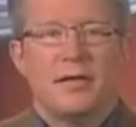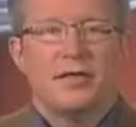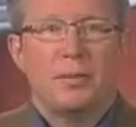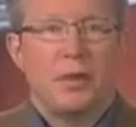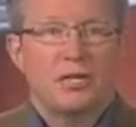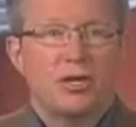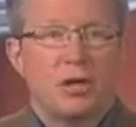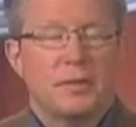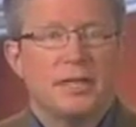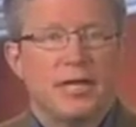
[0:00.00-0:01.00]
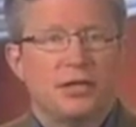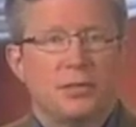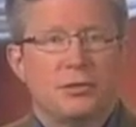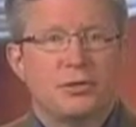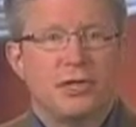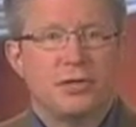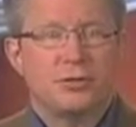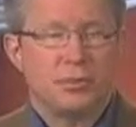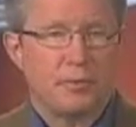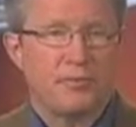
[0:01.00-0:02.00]
The breast augmentation procedure
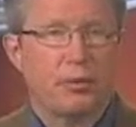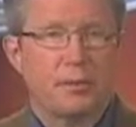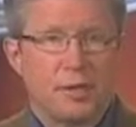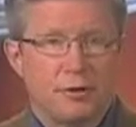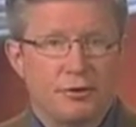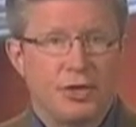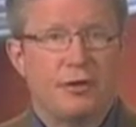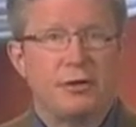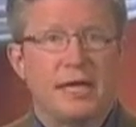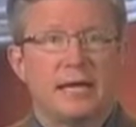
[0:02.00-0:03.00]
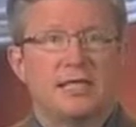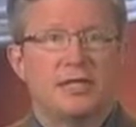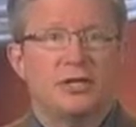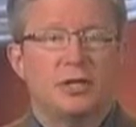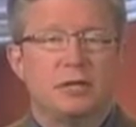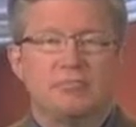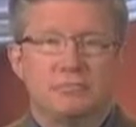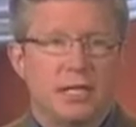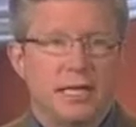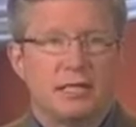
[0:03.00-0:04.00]
is performed under general anesthesia,
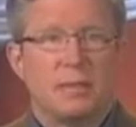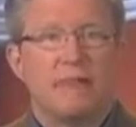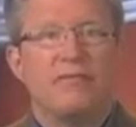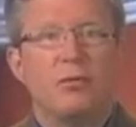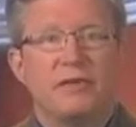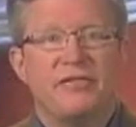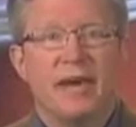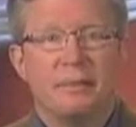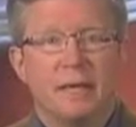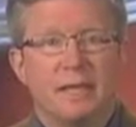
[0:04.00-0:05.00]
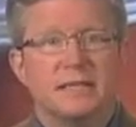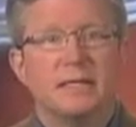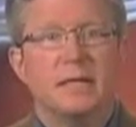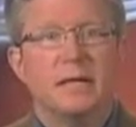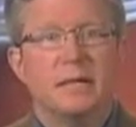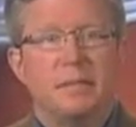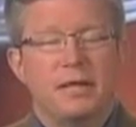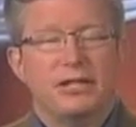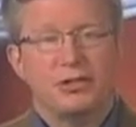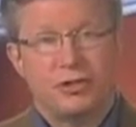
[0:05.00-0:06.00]
takes about 45 minutes.
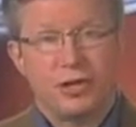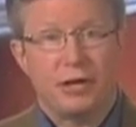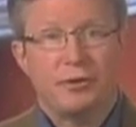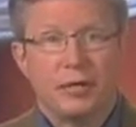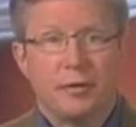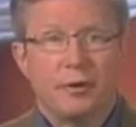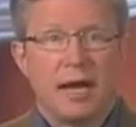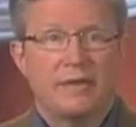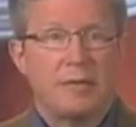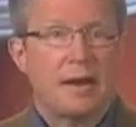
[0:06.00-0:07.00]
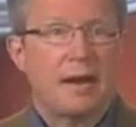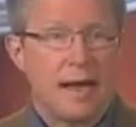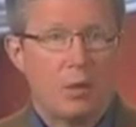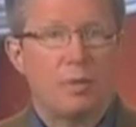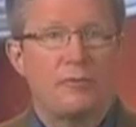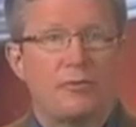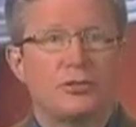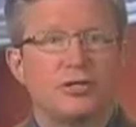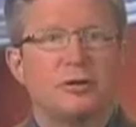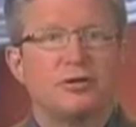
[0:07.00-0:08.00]
Patients generally arrive about an hour
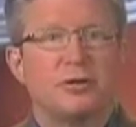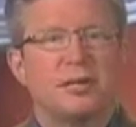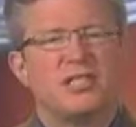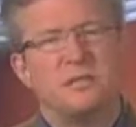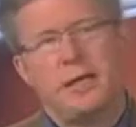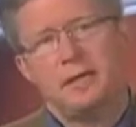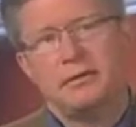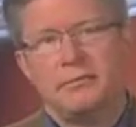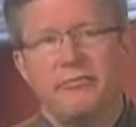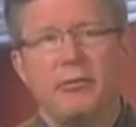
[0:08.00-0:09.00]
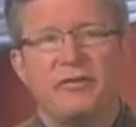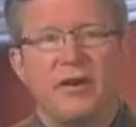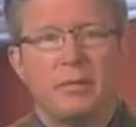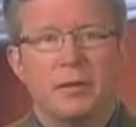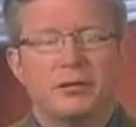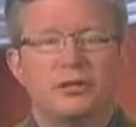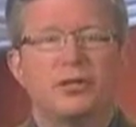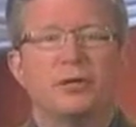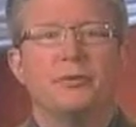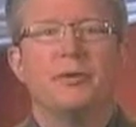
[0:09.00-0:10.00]
before surgery and spend 45 minutes or
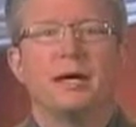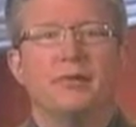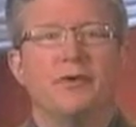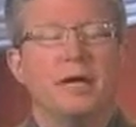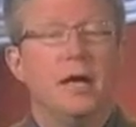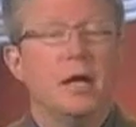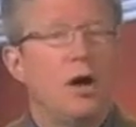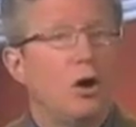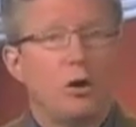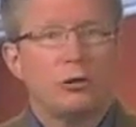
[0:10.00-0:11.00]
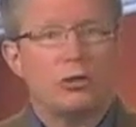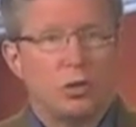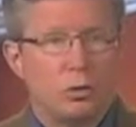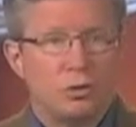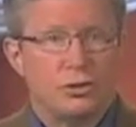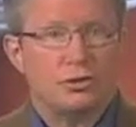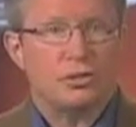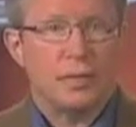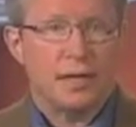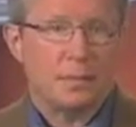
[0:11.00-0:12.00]
so in recovery. All told, you'll
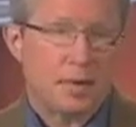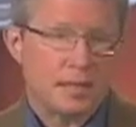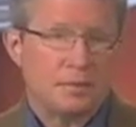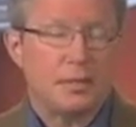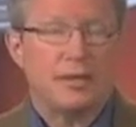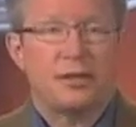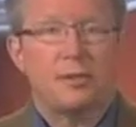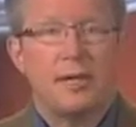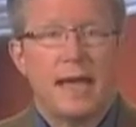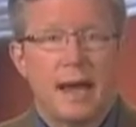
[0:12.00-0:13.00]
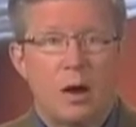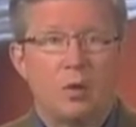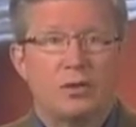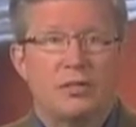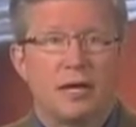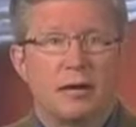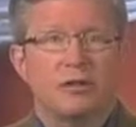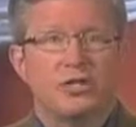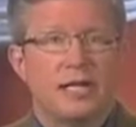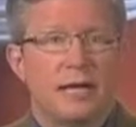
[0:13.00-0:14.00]
spend approximately 3 hours at our
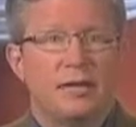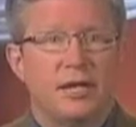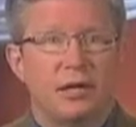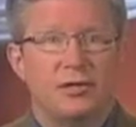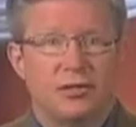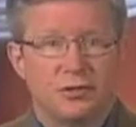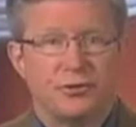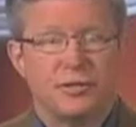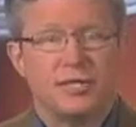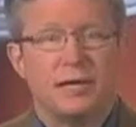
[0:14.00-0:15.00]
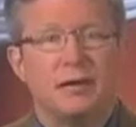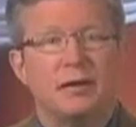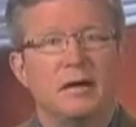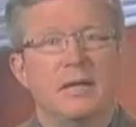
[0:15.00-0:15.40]
state-of-the-art surgery center.